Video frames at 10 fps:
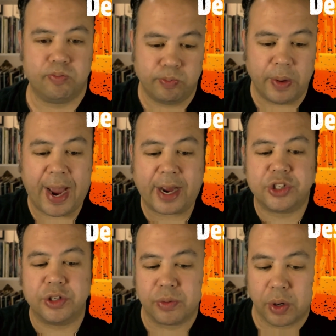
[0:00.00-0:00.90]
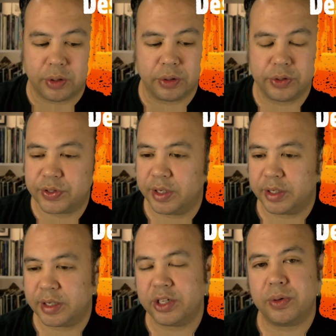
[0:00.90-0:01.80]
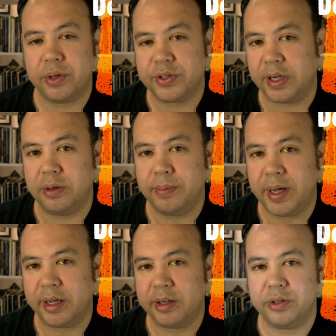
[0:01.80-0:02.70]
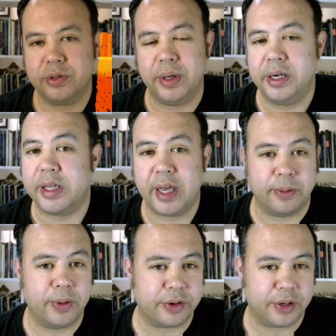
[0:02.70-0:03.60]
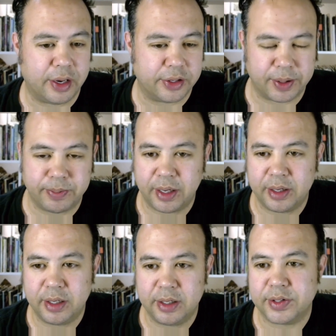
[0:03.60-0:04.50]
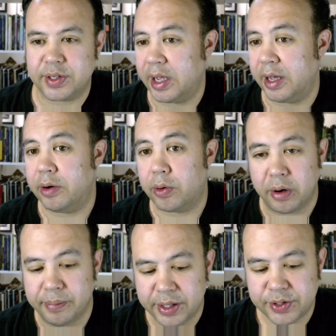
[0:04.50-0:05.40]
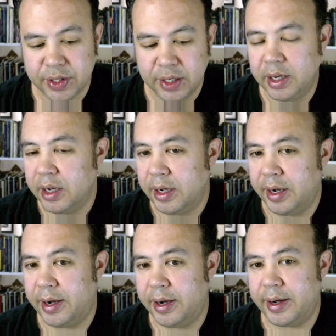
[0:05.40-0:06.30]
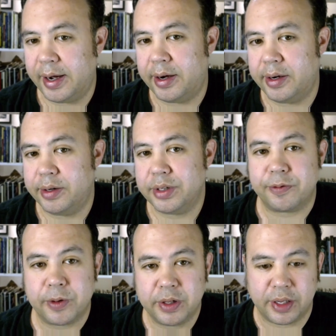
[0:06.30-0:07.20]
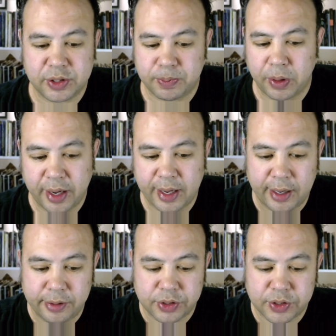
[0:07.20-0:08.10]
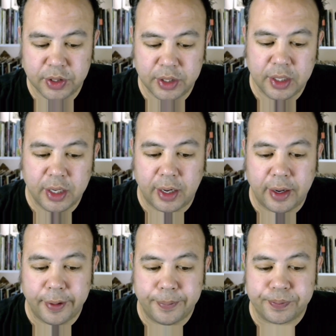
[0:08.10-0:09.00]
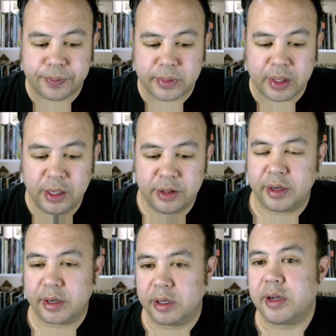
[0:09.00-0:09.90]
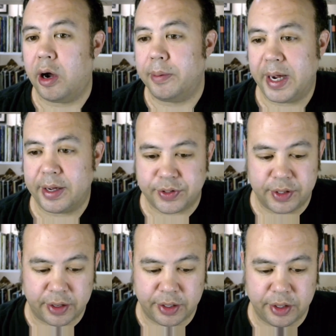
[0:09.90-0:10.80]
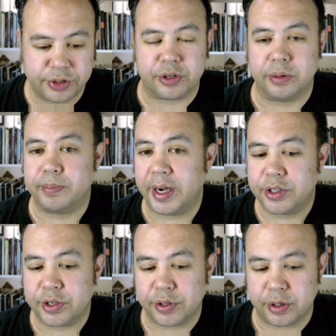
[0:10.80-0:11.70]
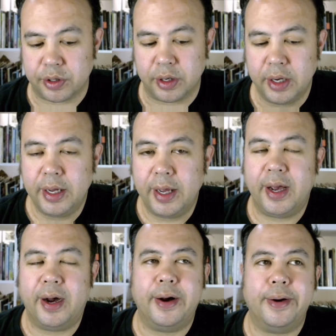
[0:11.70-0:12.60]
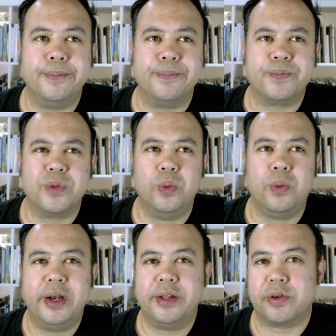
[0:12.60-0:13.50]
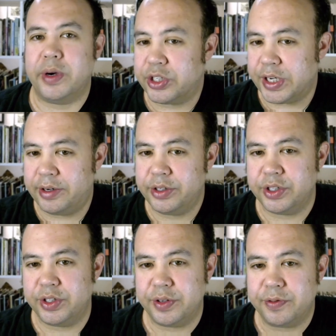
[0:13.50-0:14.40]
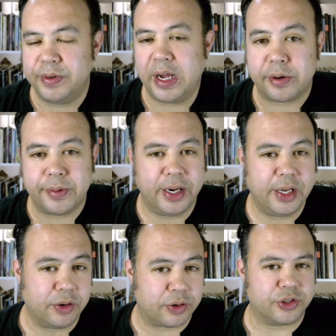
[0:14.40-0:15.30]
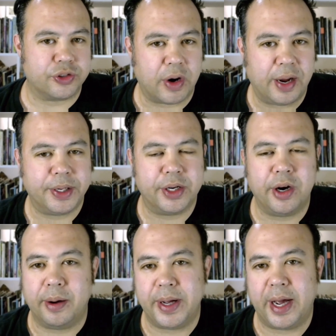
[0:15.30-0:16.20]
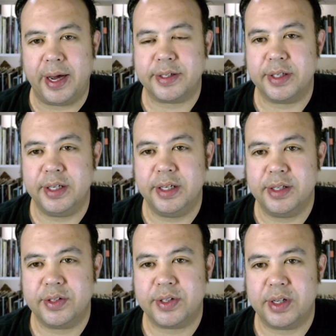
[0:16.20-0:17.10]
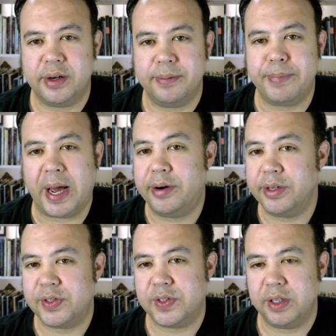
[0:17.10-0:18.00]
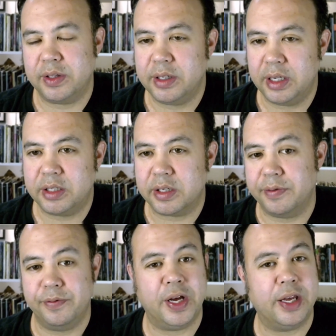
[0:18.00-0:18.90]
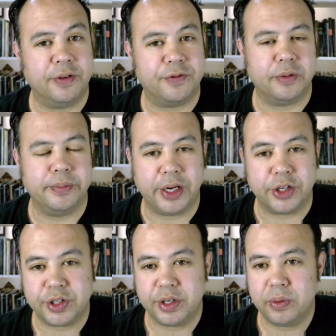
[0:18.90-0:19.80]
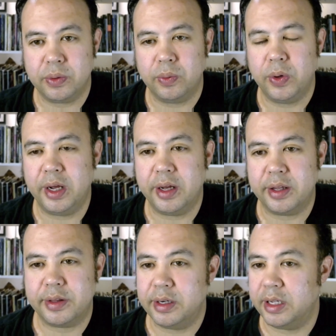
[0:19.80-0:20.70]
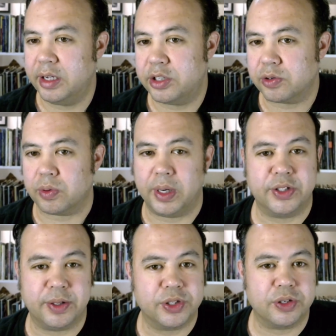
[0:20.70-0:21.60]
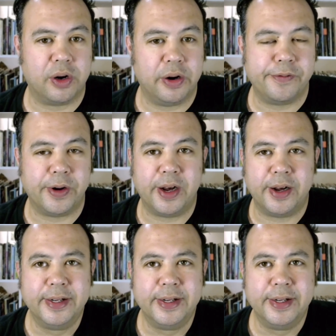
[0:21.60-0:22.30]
action rolls, the dice rolls that you make to indicate whether or not something is a hit or a miss, how different things play out in the combat scenario turn by turn. One of the great challenges of narrating or describing combat is balancing the need to convey information with the need to create some sort of